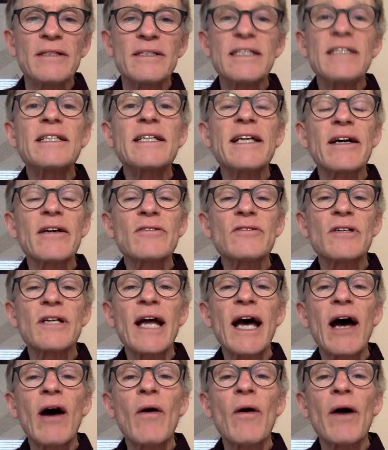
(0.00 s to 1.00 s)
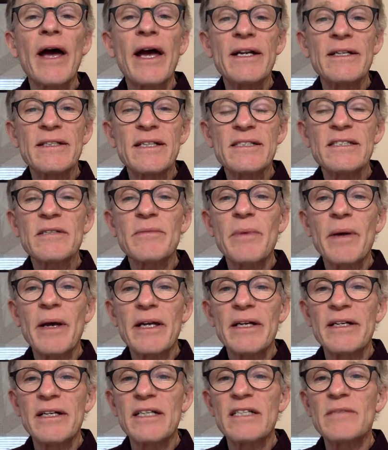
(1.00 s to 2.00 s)
Details on how
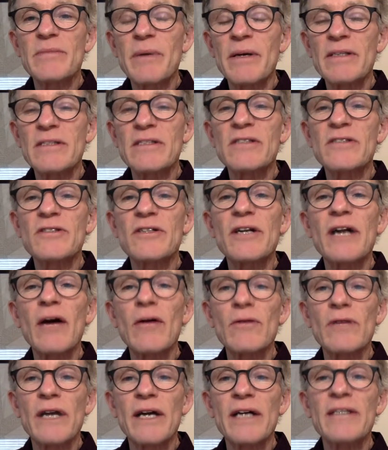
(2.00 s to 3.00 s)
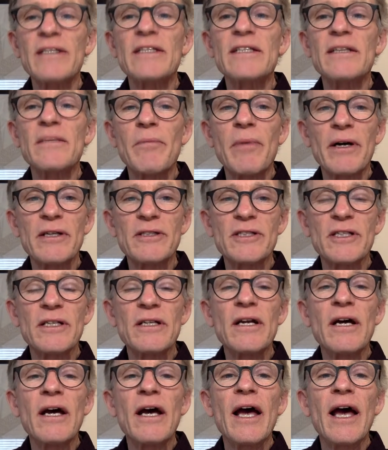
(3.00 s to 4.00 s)
anticipated expenses are outlined in the
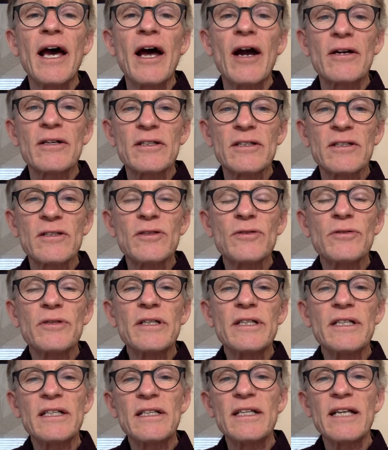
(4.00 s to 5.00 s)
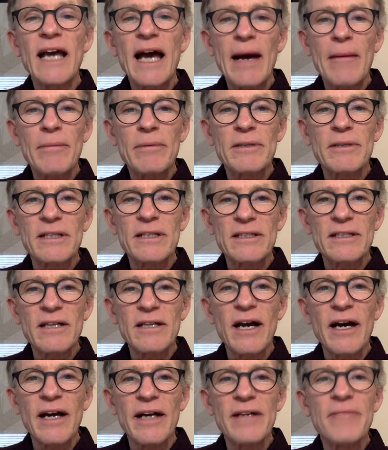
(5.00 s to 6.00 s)
budget and are included in the applicant
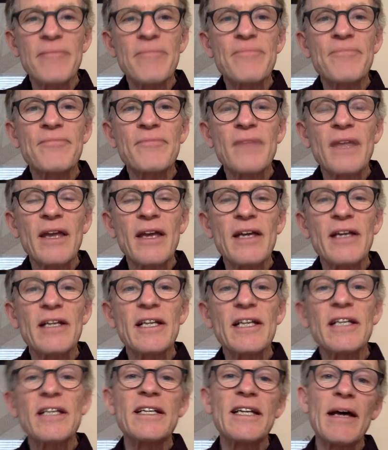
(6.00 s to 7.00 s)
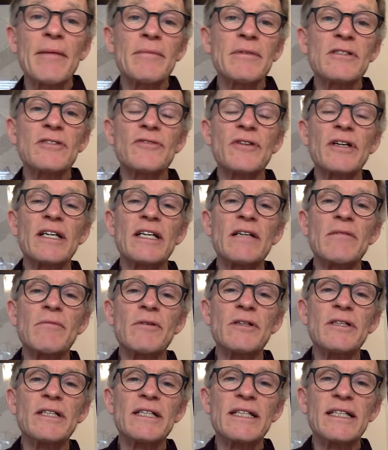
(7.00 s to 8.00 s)
guide. You need to demonstrate
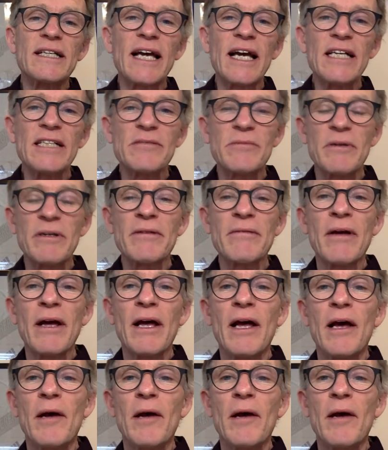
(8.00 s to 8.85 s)
community engagement